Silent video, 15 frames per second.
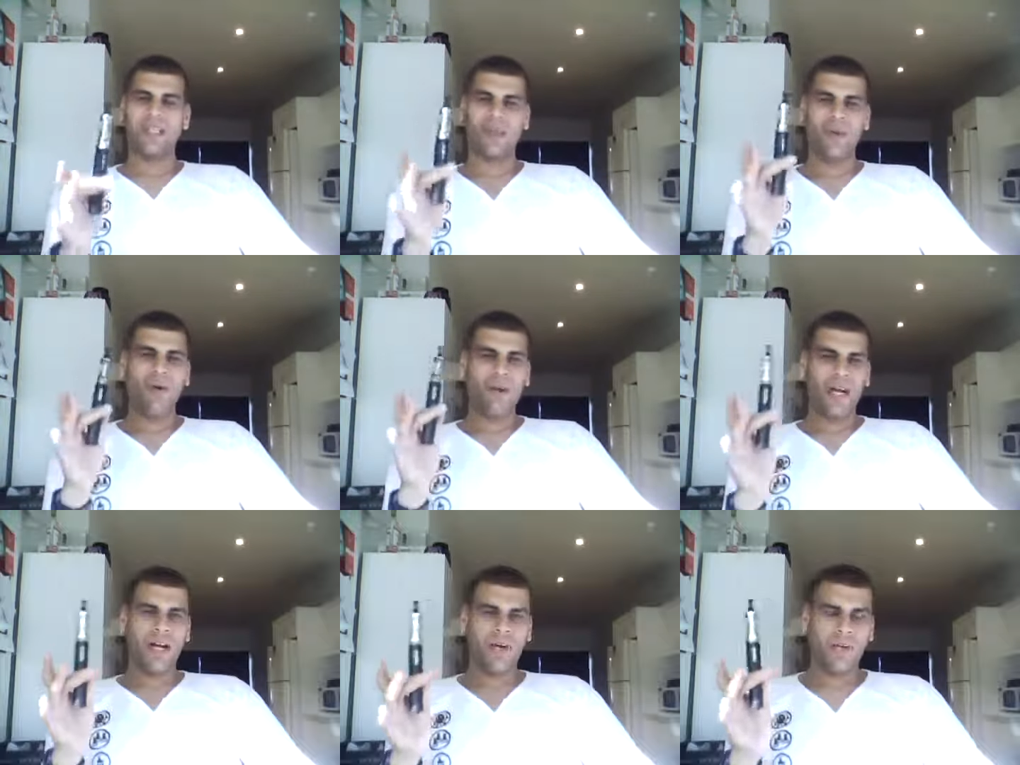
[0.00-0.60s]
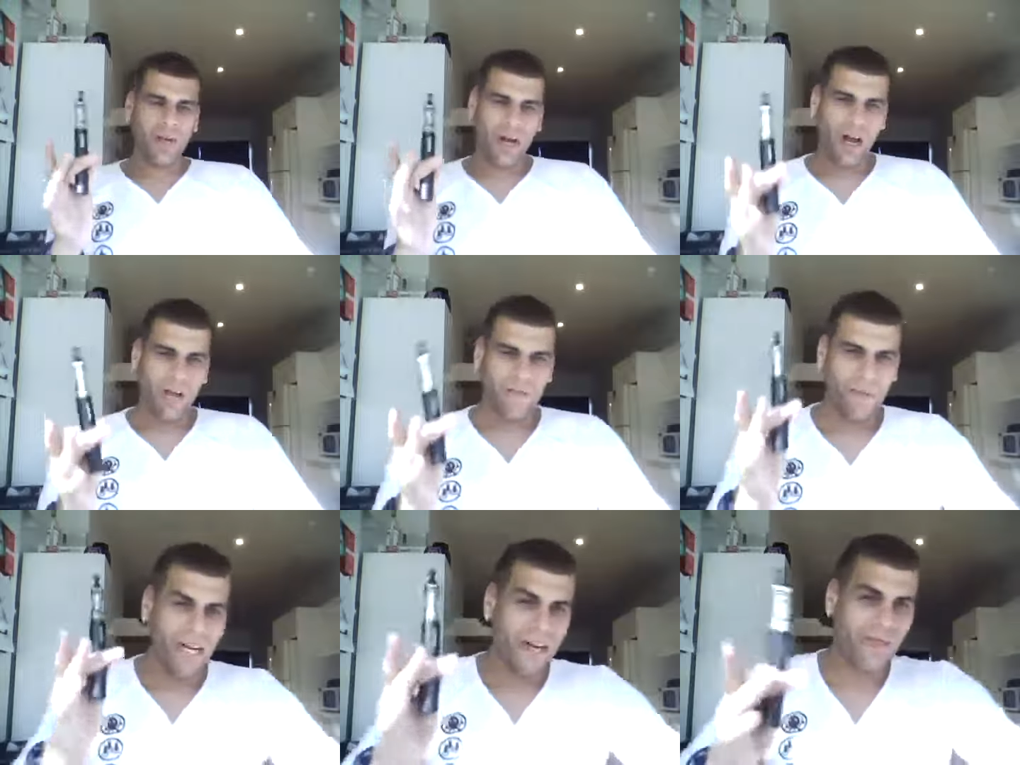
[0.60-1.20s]
It's what when
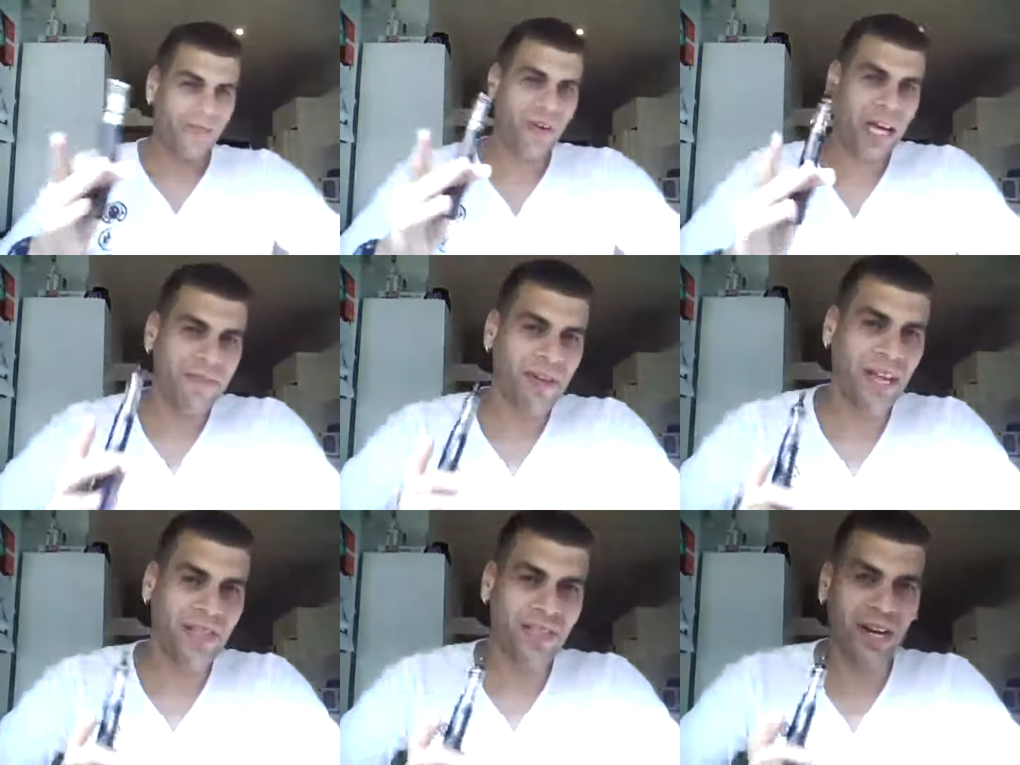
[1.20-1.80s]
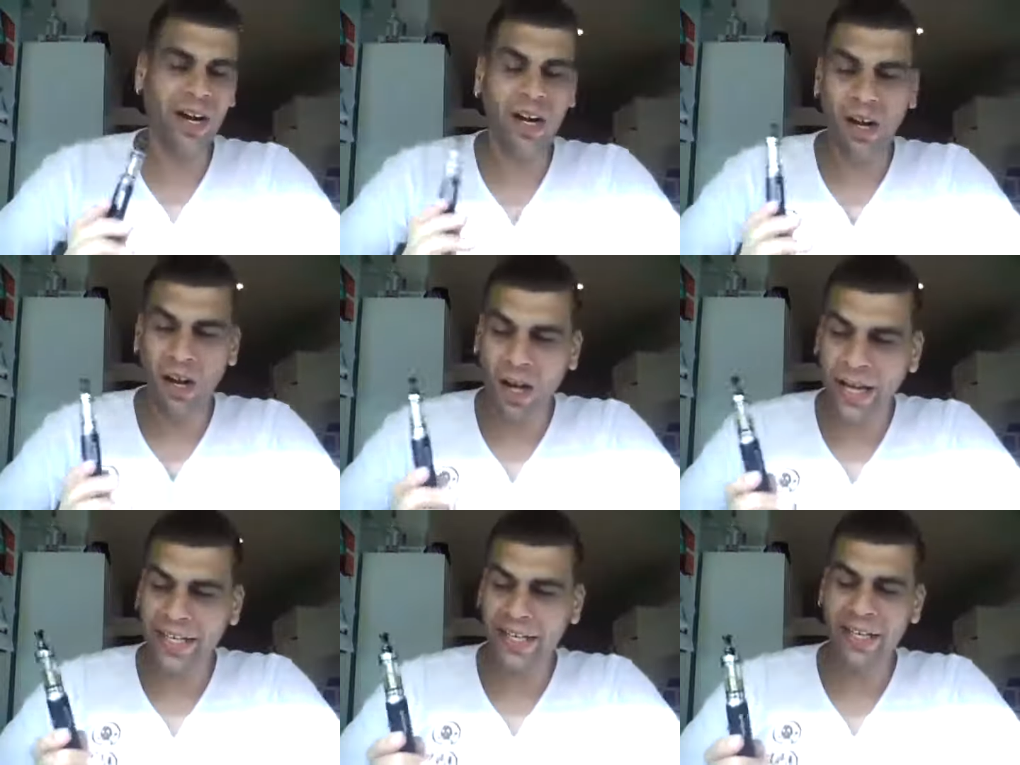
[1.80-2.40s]
I find a flavor that I
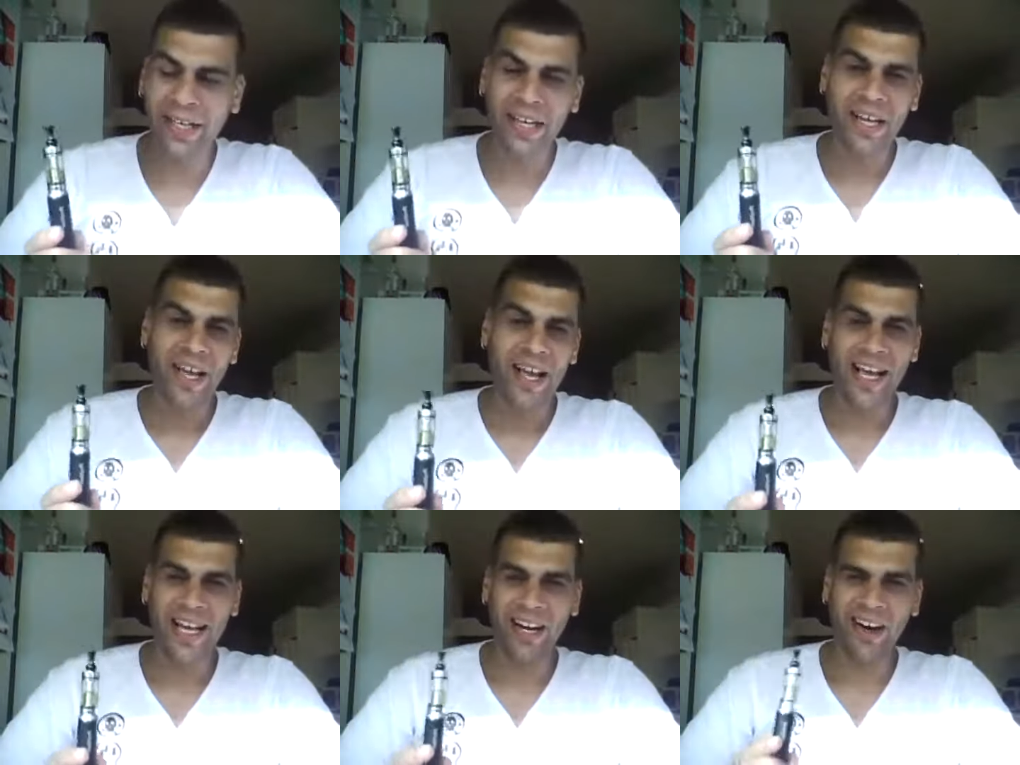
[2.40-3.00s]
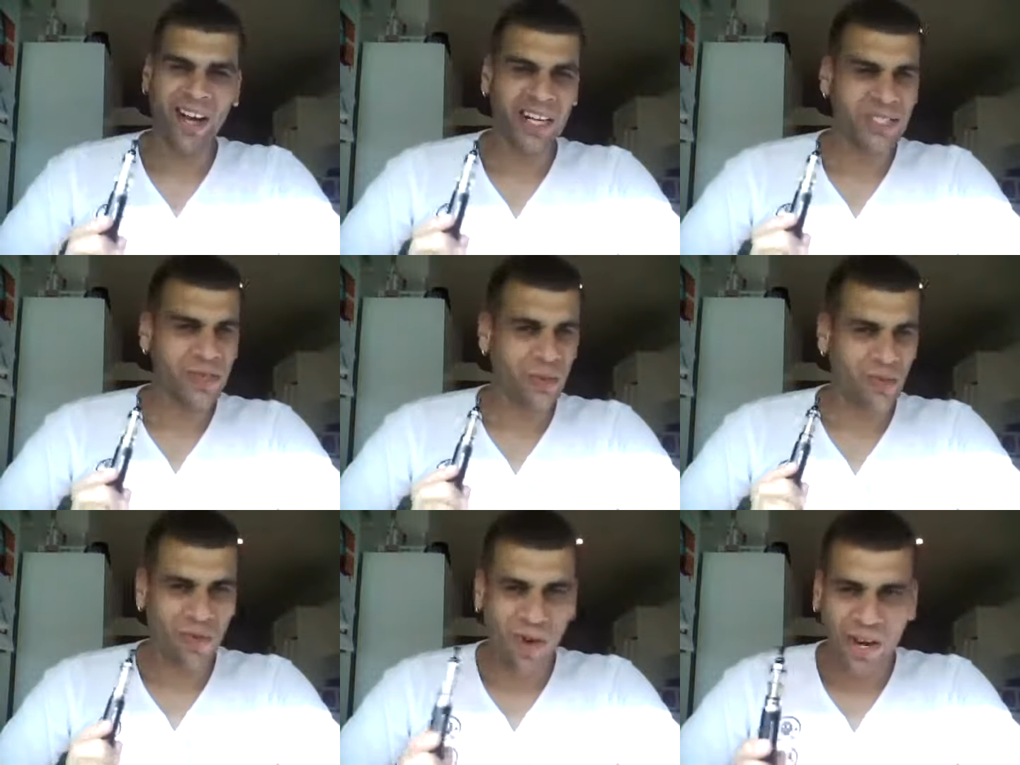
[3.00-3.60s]
like and I
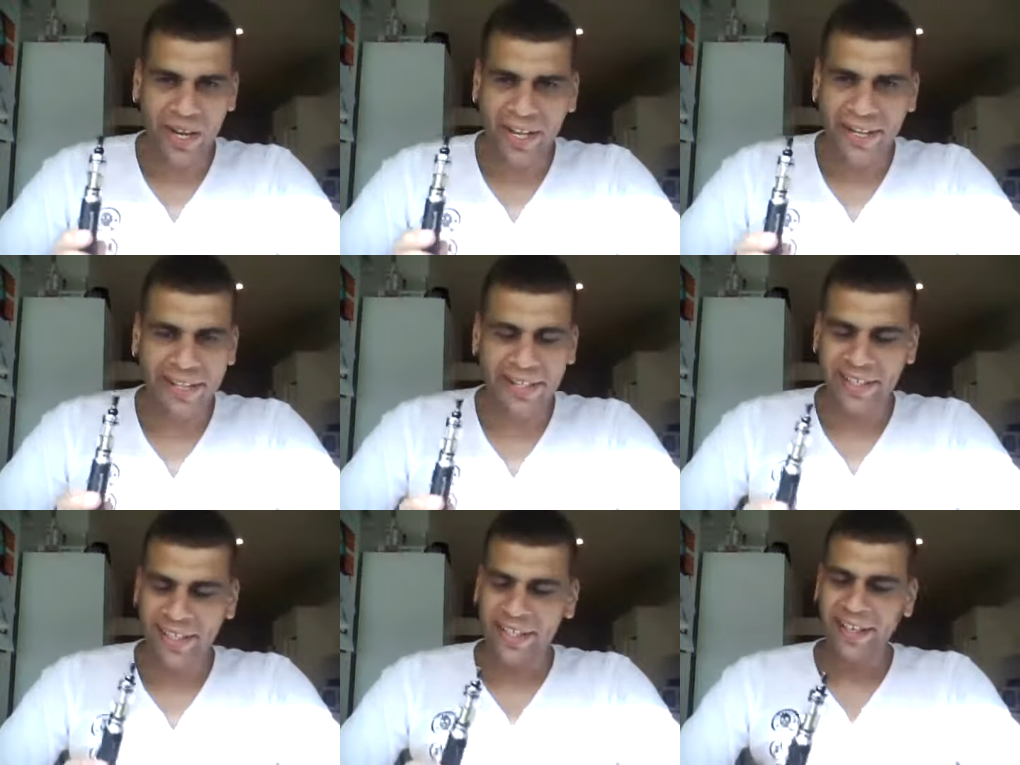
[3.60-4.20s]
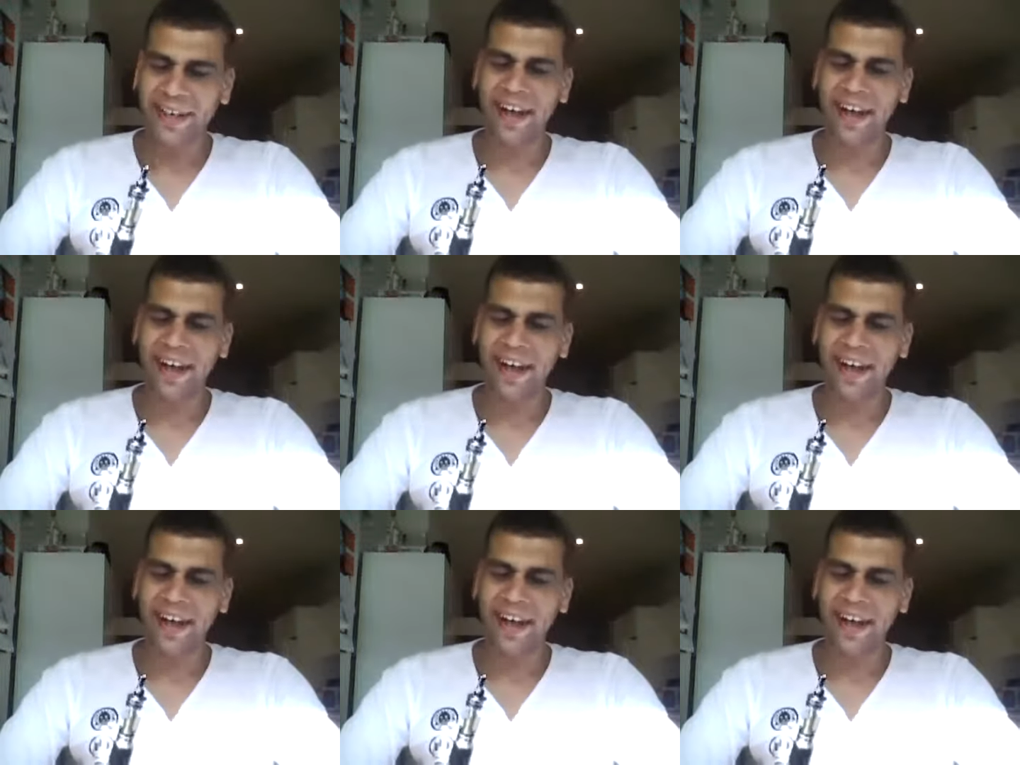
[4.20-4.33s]
like to rock it,